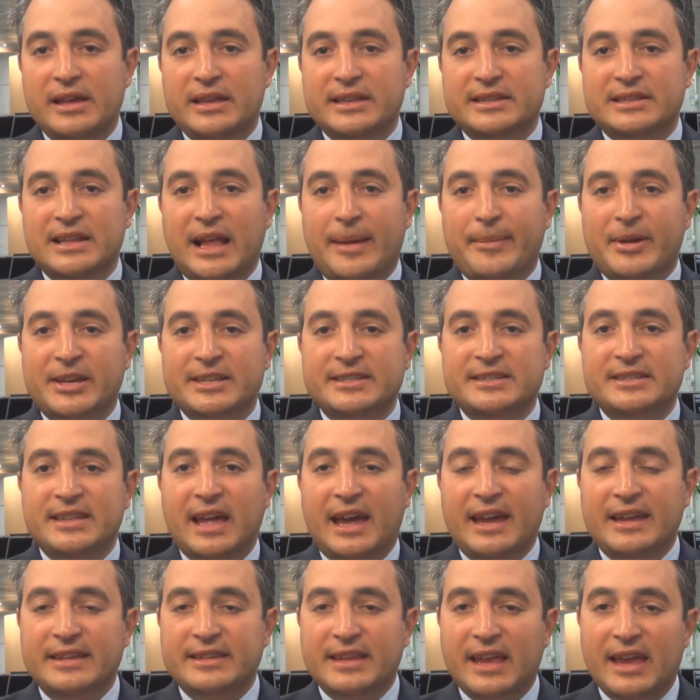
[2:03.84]
Islamic
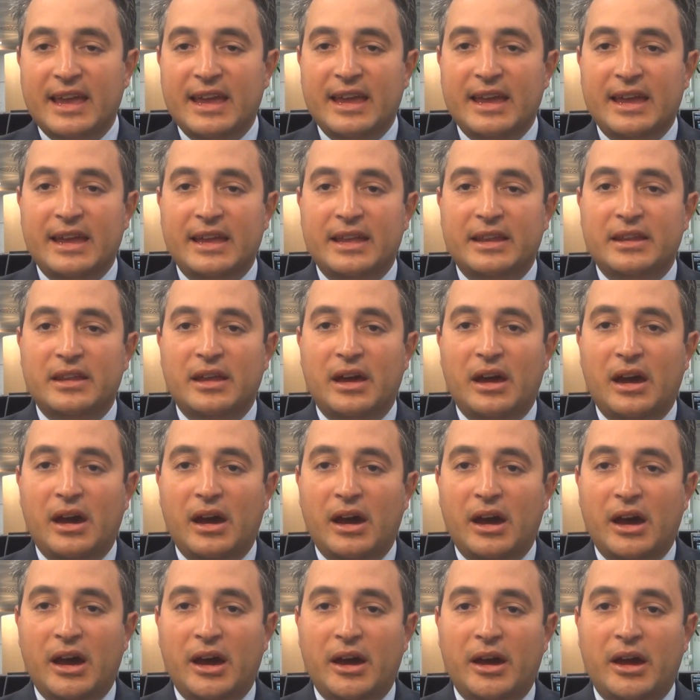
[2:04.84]
State in
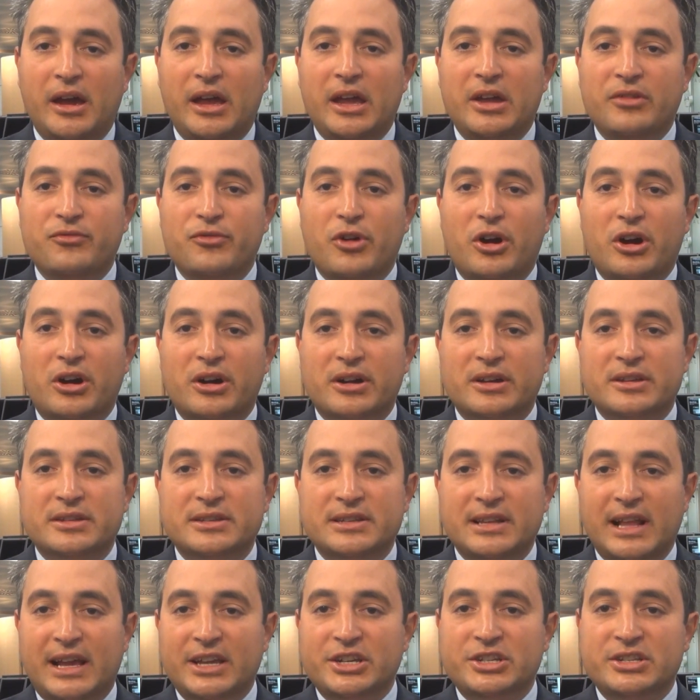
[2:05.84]

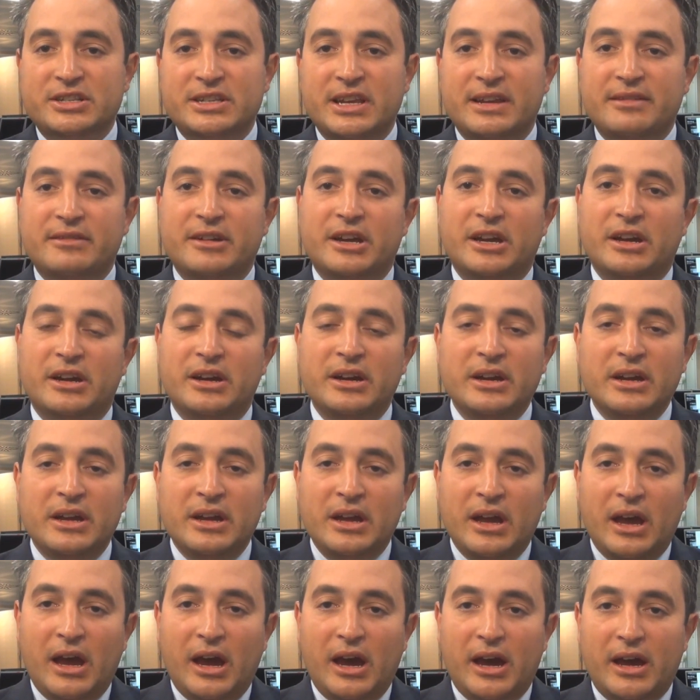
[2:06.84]
Iraq/Syria
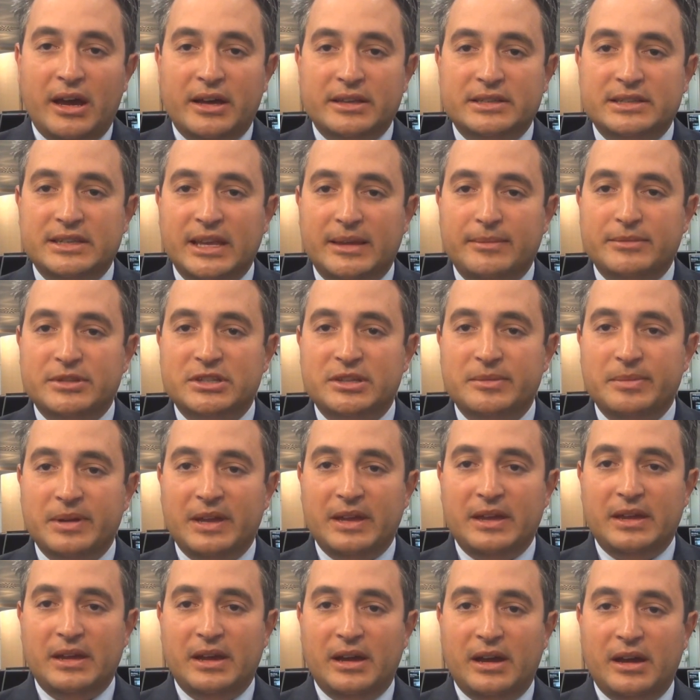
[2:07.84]
seems to
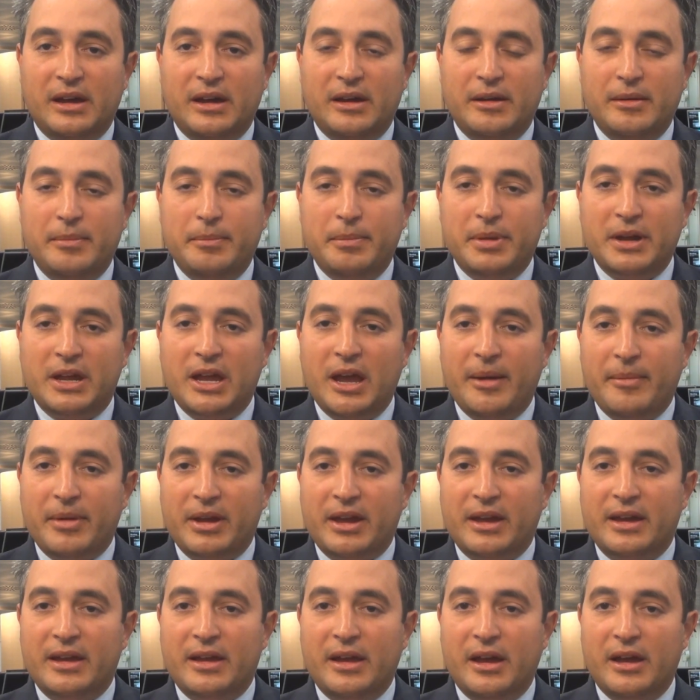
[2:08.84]
be
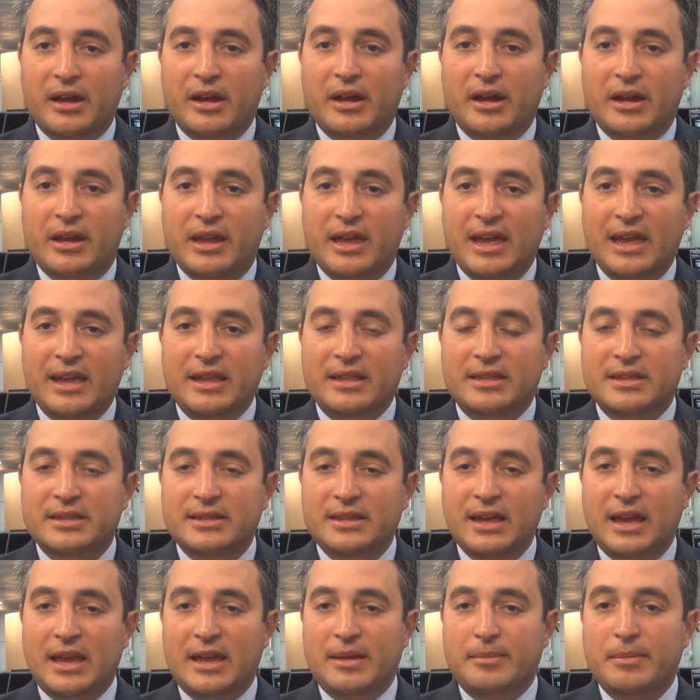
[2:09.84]
becoming a key
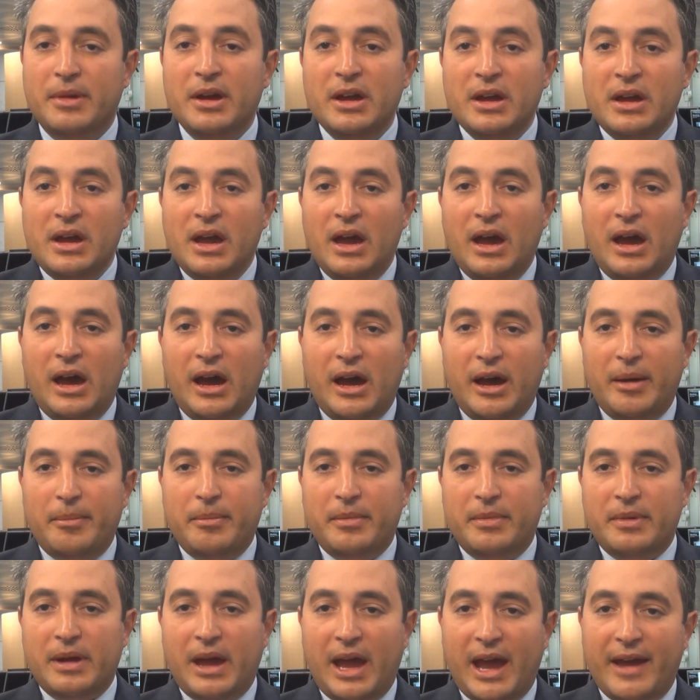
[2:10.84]
theme.
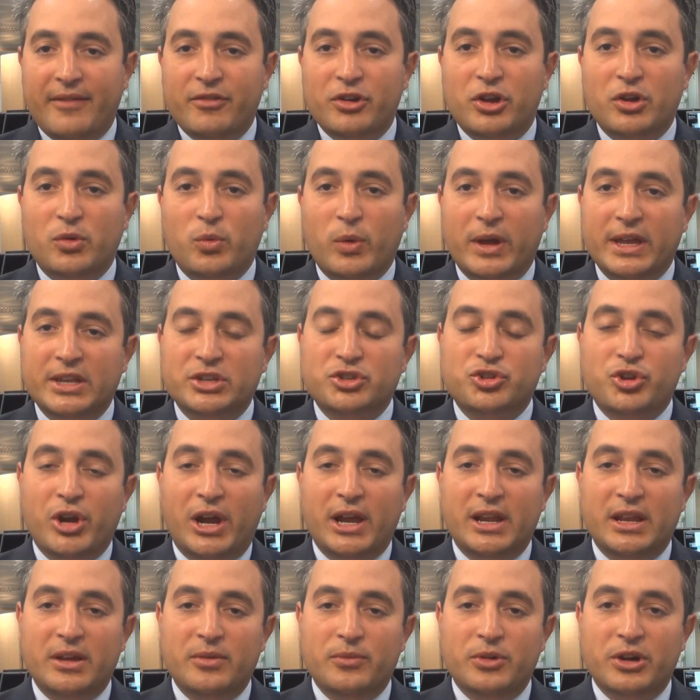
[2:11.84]
Have a good week's
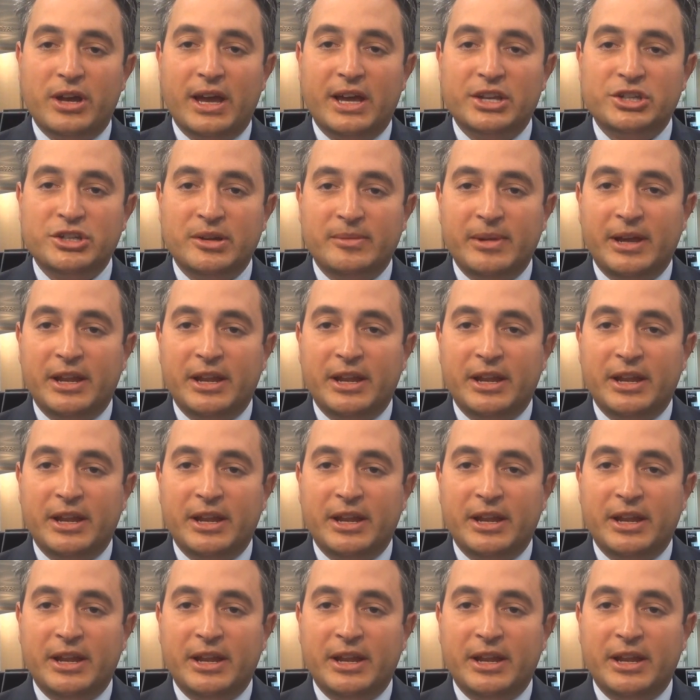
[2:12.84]
trading, and we'll catch up